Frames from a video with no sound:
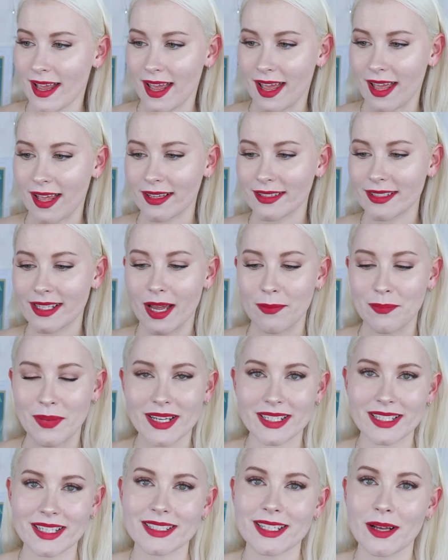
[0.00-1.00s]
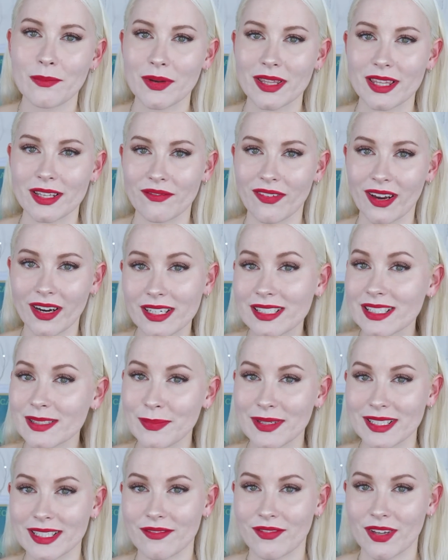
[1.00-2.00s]
and I picked these up with a very
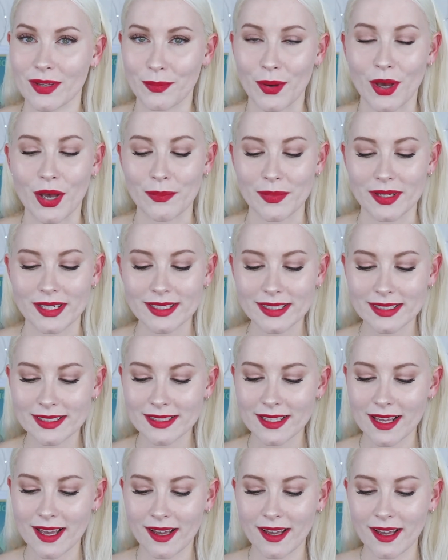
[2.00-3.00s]
specific purpose.